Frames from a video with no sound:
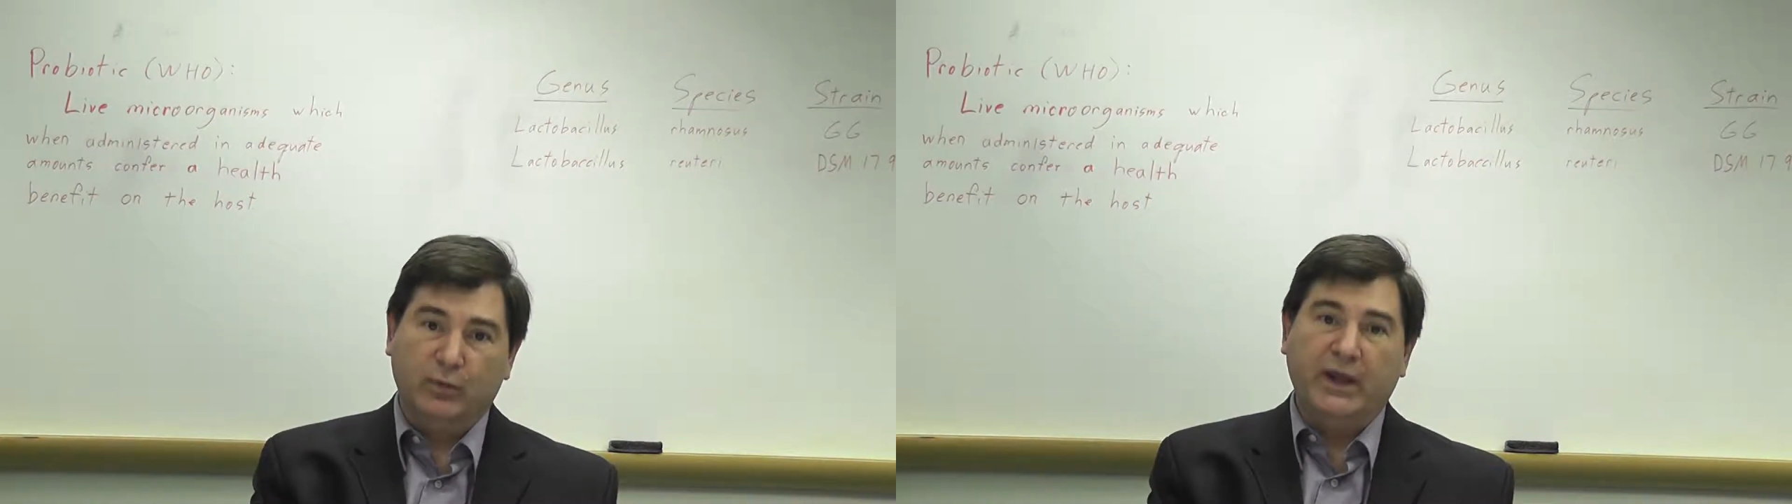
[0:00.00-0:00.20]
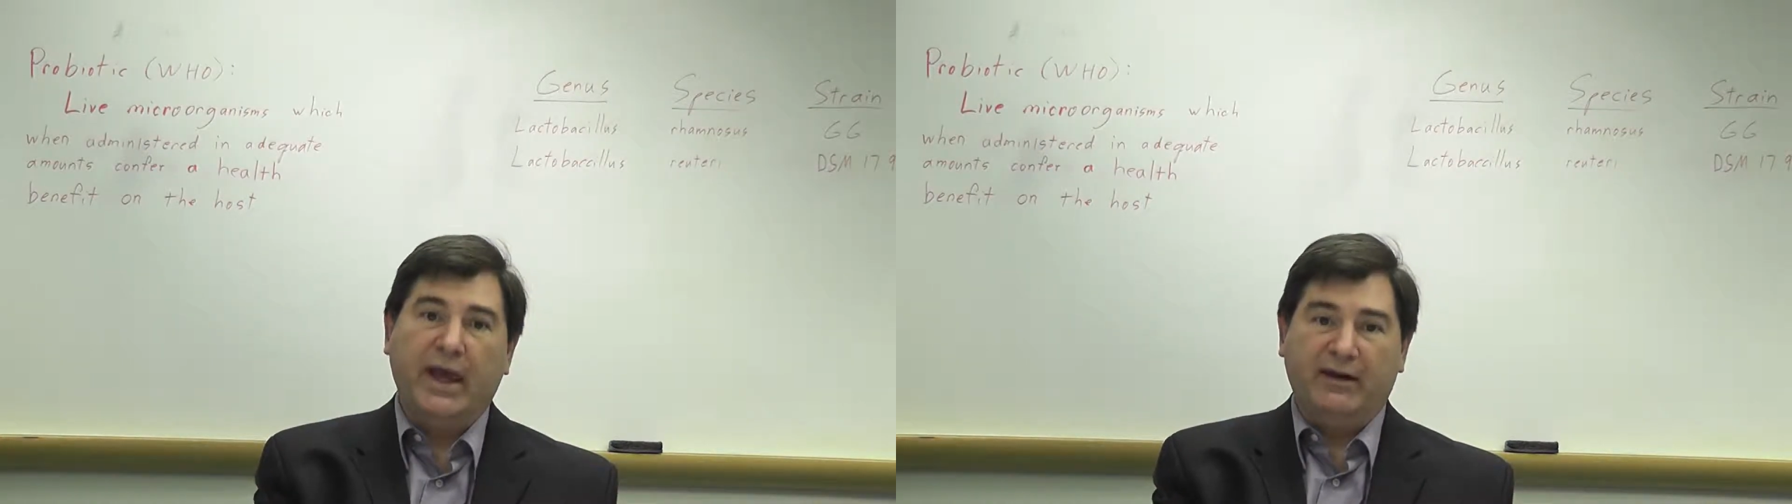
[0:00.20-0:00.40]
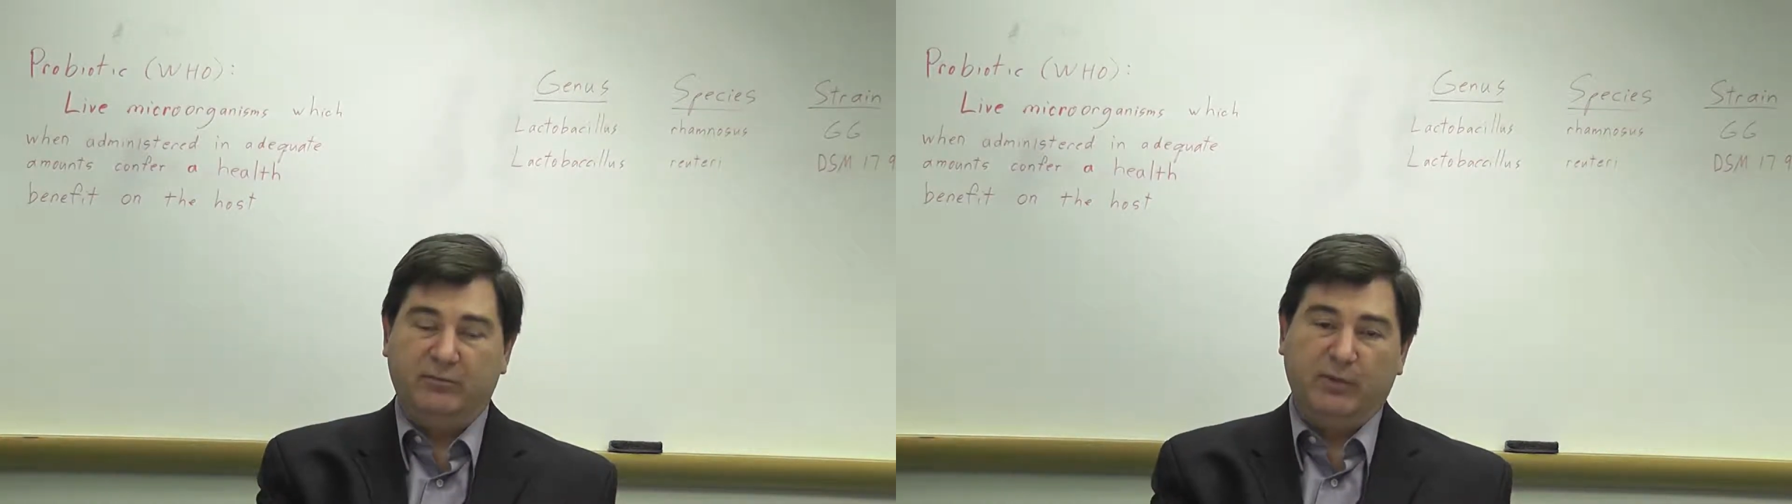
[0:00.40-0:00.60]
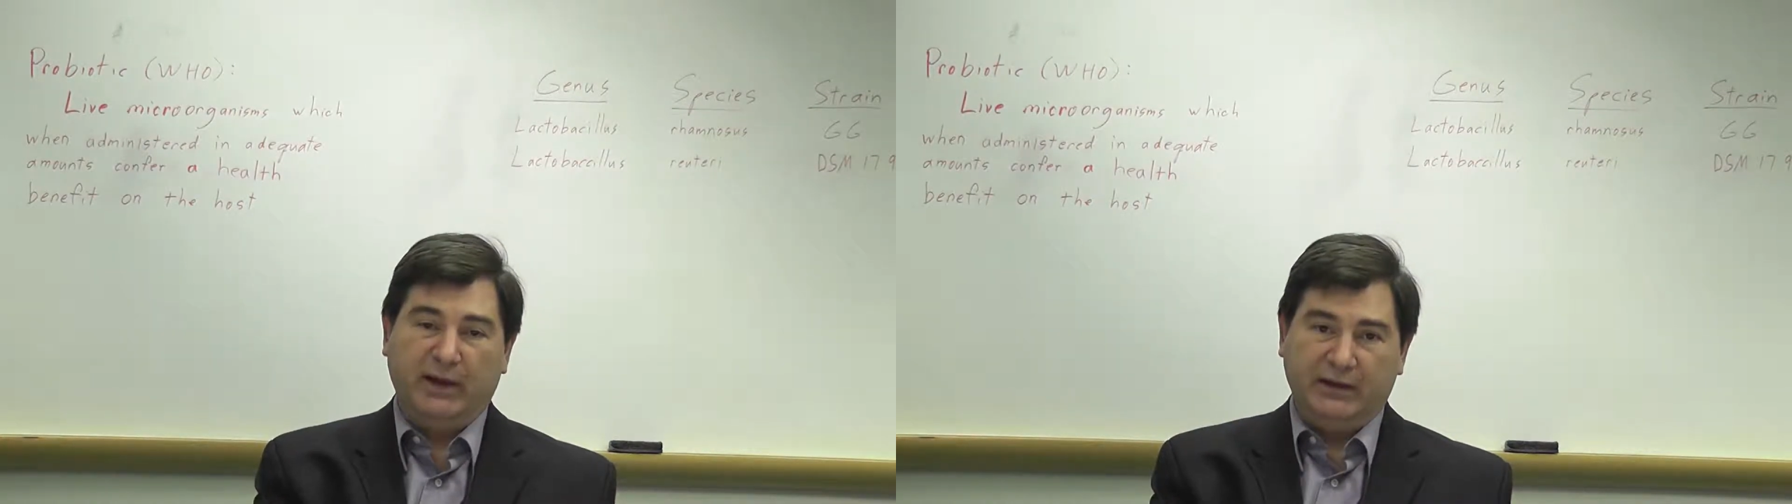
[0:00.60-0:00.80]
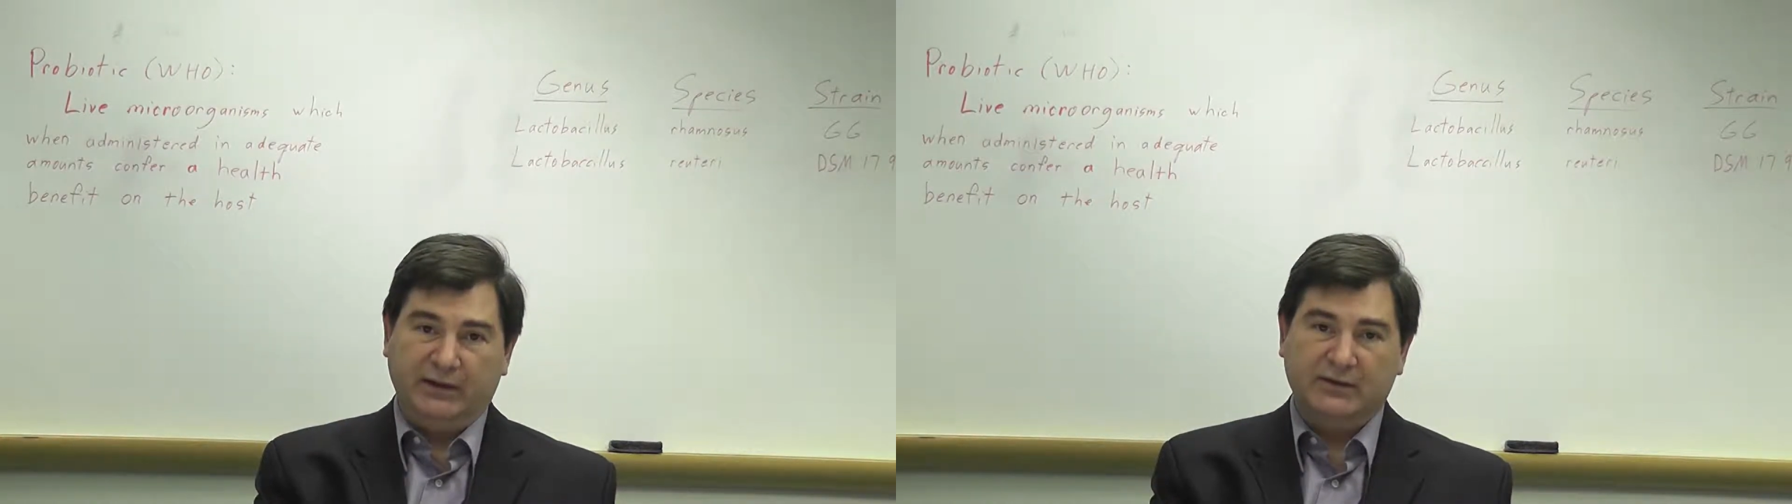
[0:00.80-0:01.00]
we have
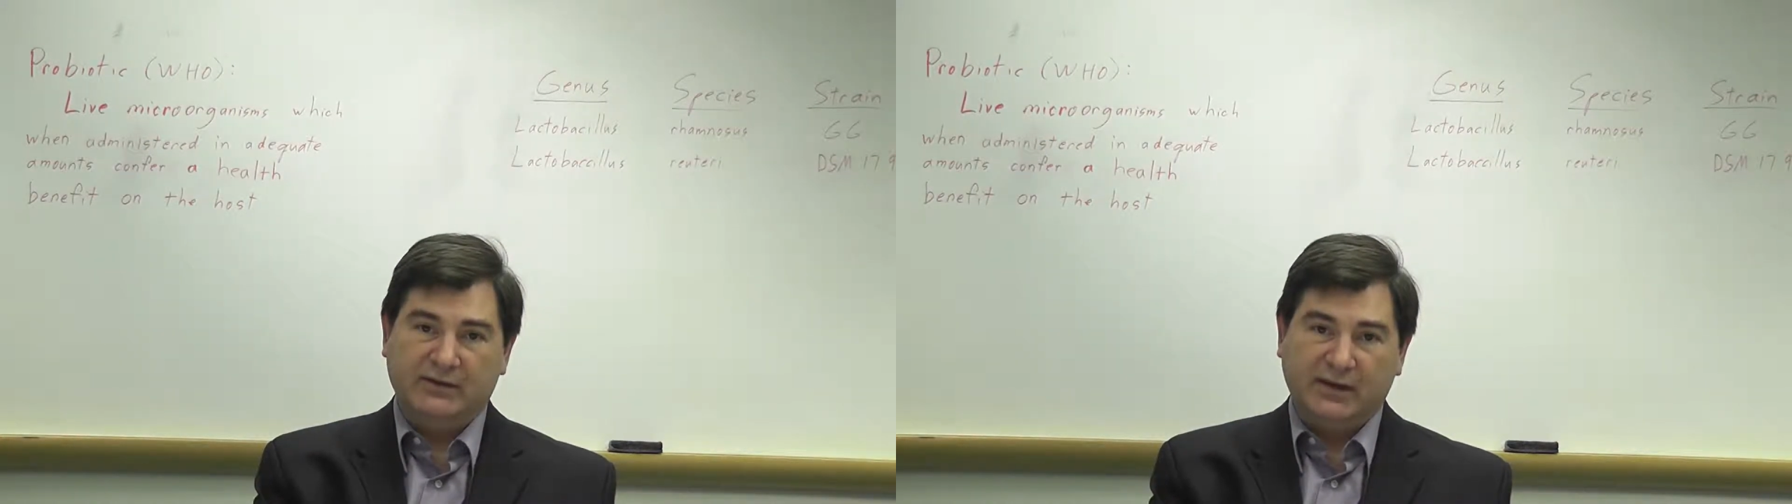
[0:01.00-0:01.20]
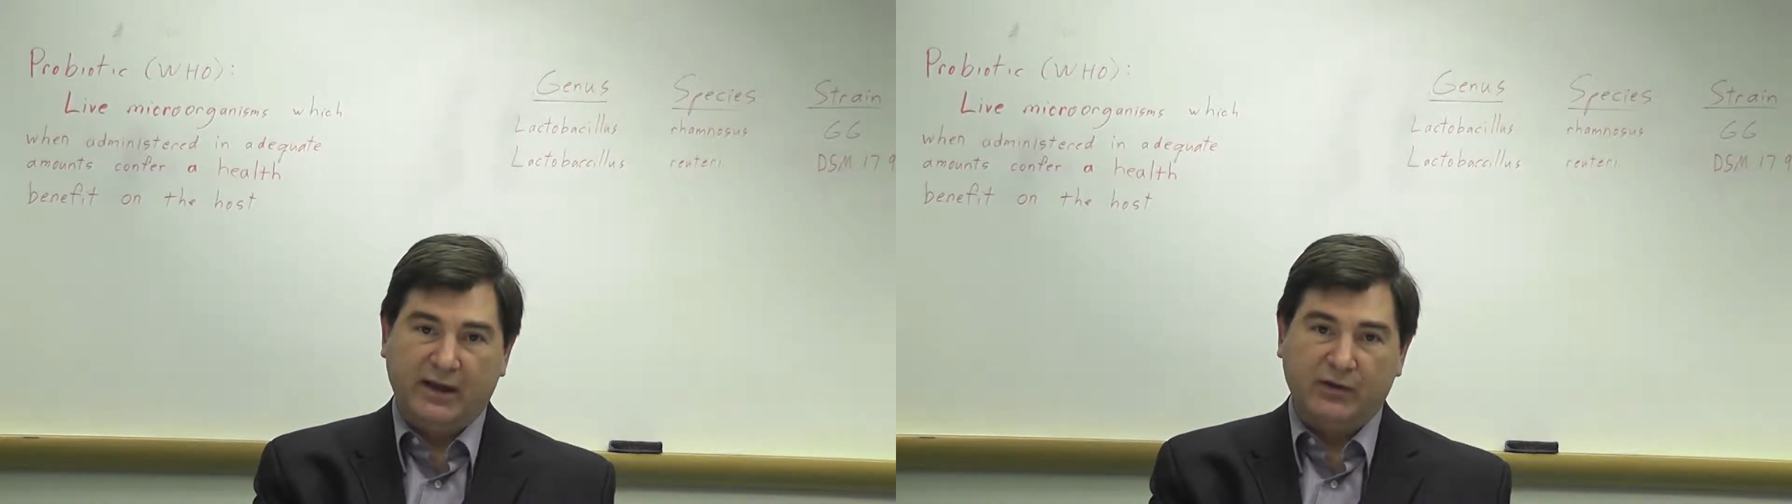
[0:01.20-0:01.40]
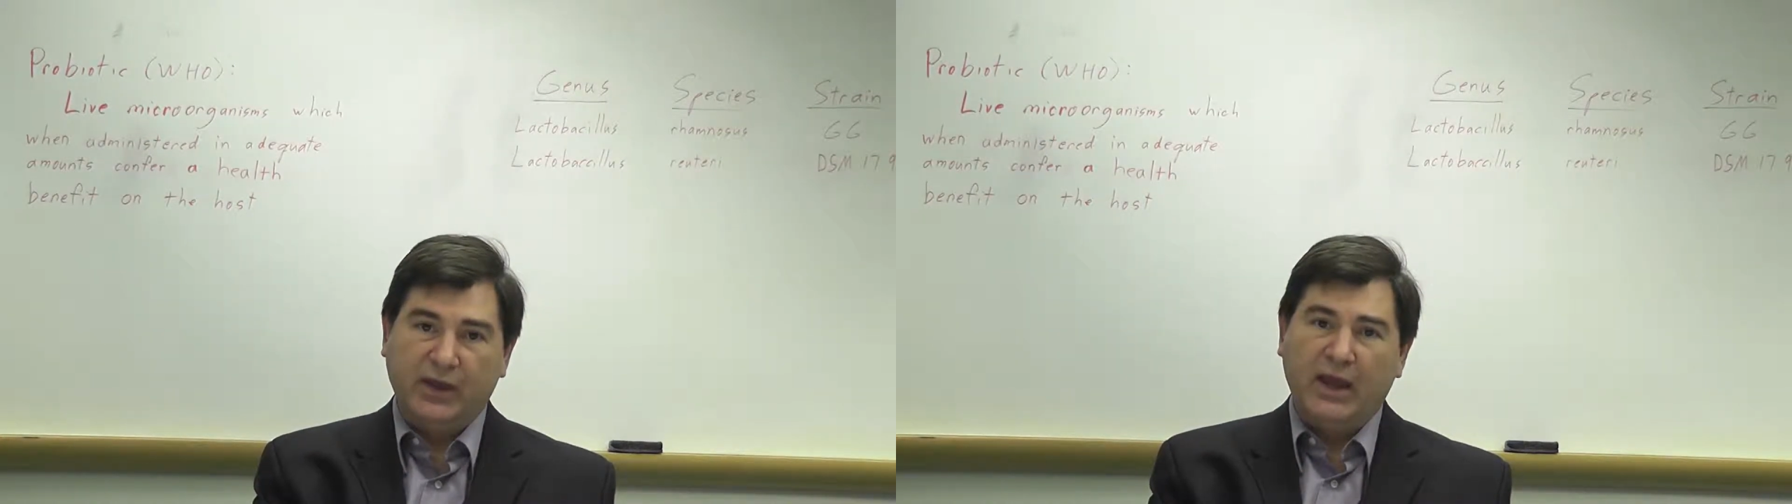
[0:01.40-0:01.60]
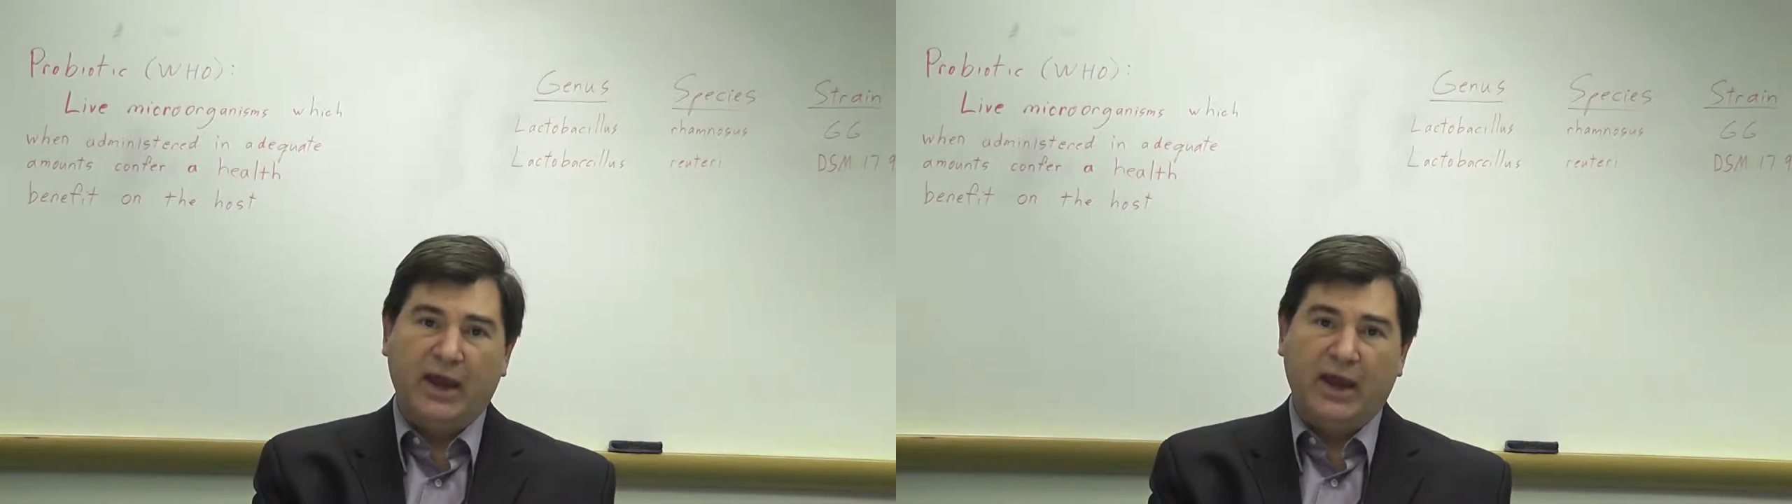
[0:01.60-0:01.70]
mammalian cells,